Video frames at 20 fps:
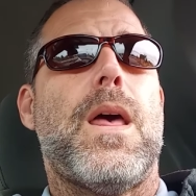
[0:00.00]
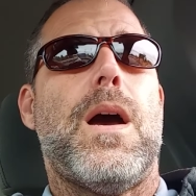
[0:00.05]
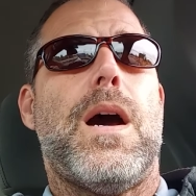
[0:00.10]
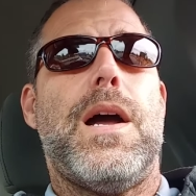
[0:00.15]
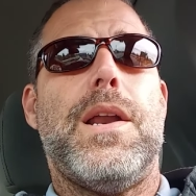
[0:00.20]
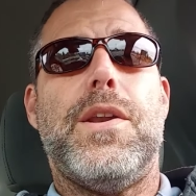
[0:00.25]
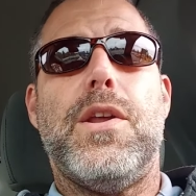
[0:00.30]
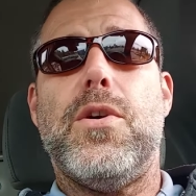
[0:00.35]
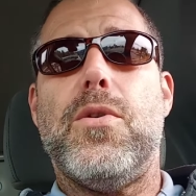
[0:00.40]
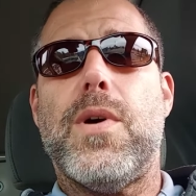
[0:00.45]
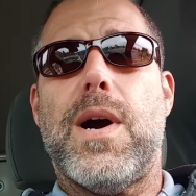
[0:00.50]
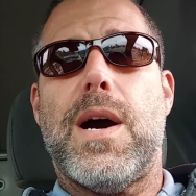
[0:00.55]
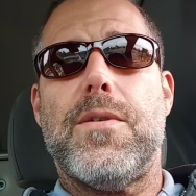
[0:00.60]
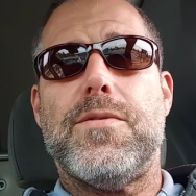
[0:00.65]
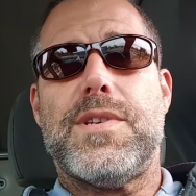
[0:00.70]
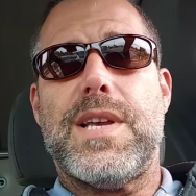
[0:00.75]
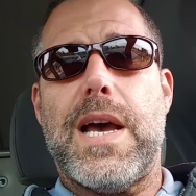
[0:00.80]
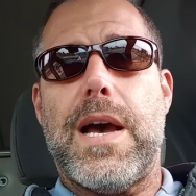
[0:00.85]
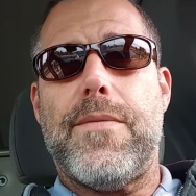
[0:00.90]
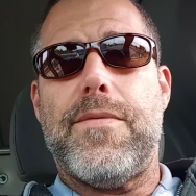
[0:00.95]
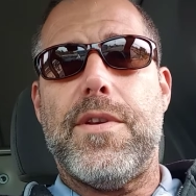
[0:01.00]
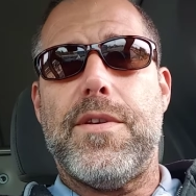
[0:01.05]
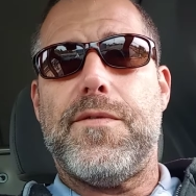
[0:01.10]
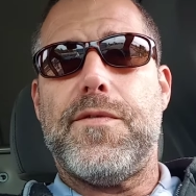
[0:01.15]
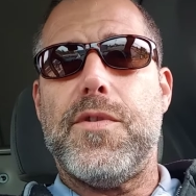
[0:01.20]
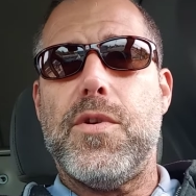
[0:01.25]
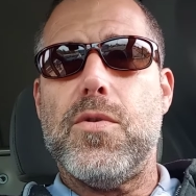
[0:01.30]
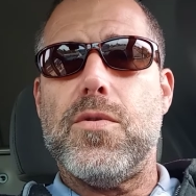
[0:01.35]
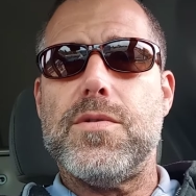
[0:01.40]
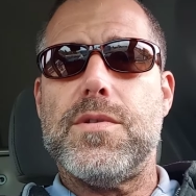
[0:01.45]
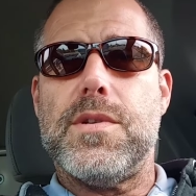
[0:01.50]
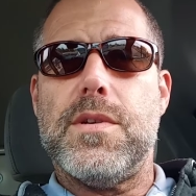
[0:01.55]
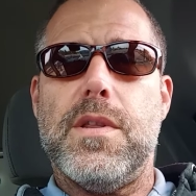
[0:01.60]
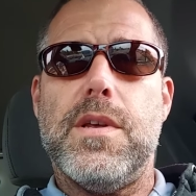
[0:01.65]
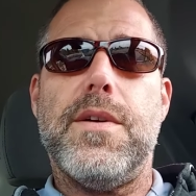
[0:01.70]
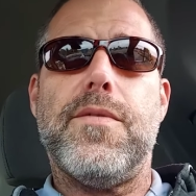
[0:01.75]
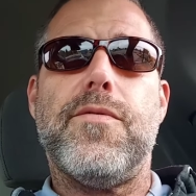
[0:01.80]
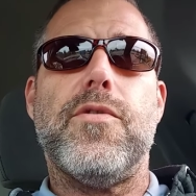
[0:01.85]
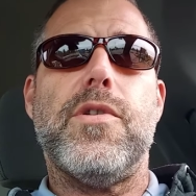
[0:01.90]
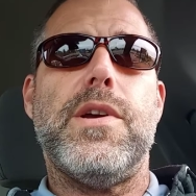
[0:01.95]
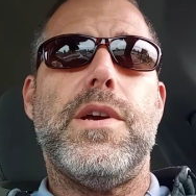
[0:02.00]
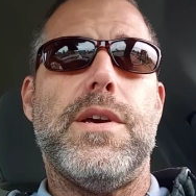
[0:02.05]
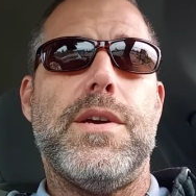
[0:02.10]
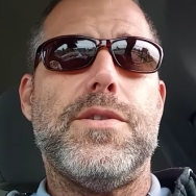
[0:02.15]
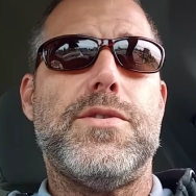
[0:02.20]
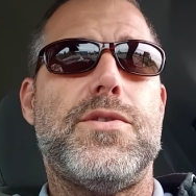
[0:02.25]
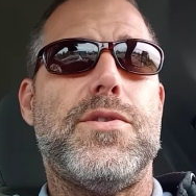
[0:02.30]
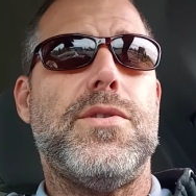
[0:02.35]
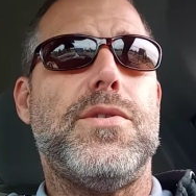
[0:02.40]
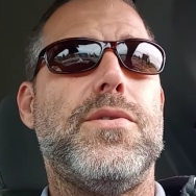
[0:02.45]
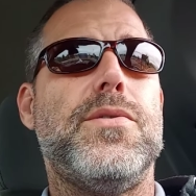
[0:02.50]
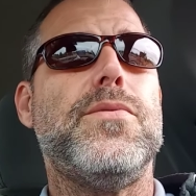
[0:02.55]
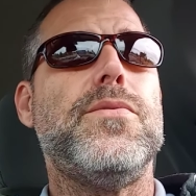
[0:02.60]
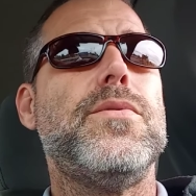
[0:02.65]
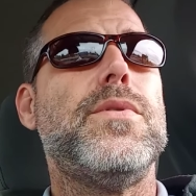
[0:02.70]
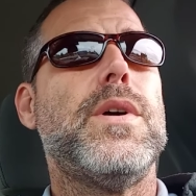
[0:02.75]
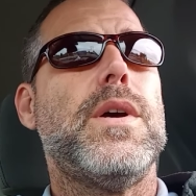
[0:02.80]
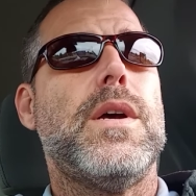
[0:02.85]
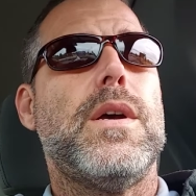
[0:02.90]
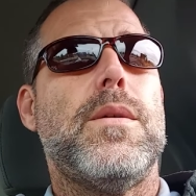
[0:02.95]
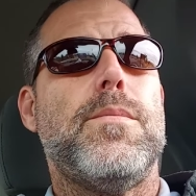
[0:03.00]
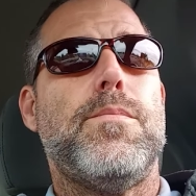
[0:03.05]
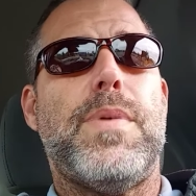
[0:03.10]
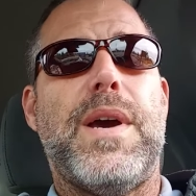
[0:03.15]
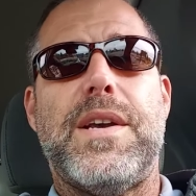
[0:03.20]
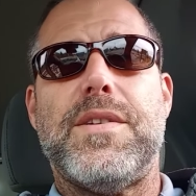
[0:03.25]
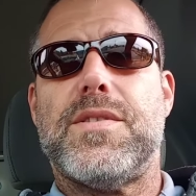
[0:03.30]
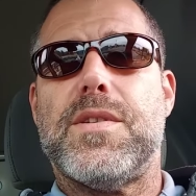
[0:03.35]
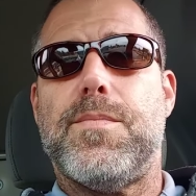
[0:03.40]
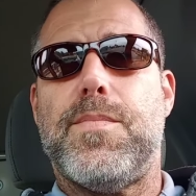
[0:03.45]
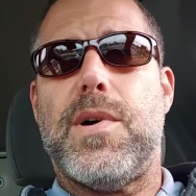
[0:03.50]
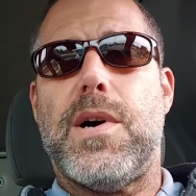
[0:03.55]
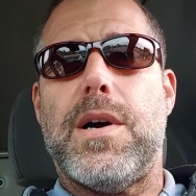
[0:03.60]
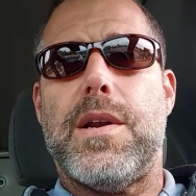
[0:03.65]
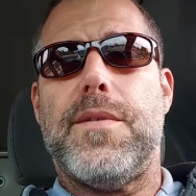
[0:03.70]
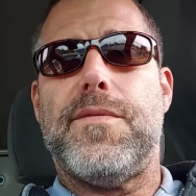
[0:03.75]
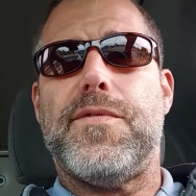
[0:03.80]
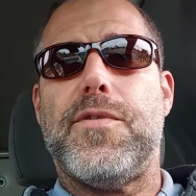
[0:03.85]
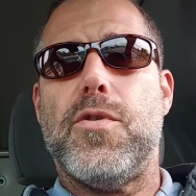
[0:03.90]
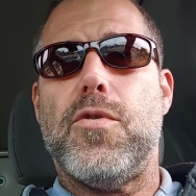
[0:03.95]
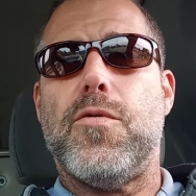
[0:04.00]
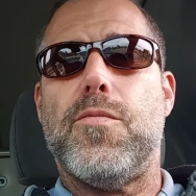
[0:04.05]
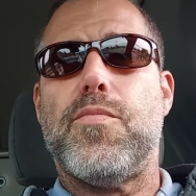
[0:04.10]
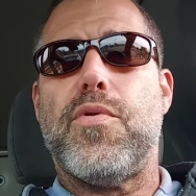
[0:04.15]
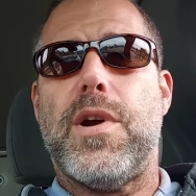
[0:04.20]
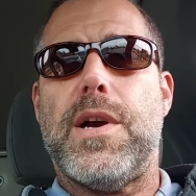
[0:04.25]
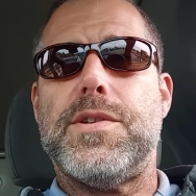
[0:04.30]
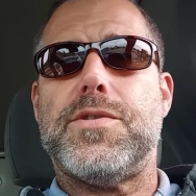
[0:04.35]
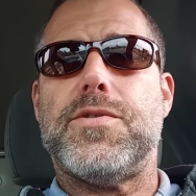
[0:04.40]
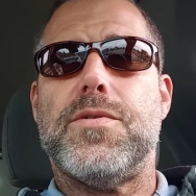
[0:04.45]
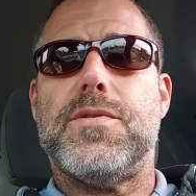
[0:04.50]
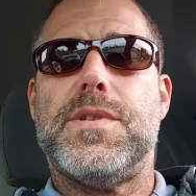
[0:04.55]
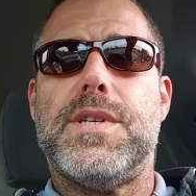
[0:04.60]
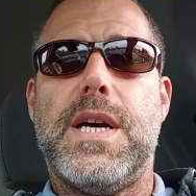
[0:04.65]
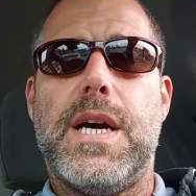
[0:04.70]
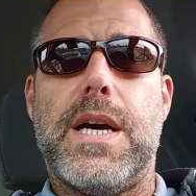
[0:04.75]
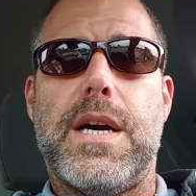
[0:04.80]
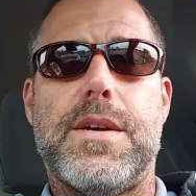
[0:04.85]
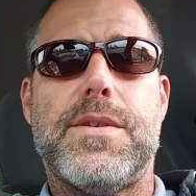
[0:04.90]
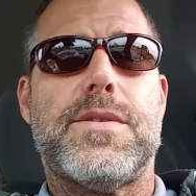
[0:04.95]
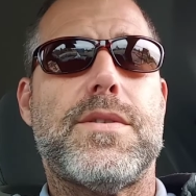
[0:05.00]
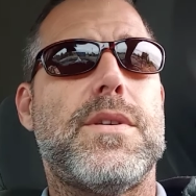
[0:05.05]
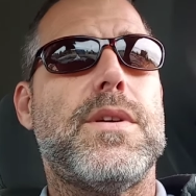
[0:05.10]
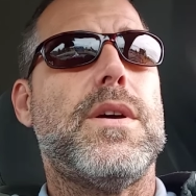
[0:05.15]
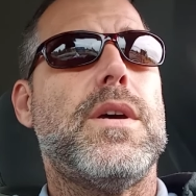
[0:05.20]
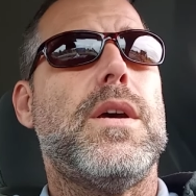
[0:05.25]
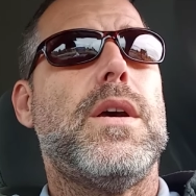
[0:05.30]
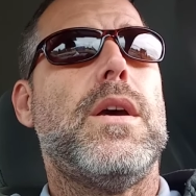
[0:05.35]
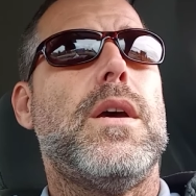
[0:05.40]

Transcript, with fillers: I knew I was having a fuel delivery issue based upon a fuel pressure test.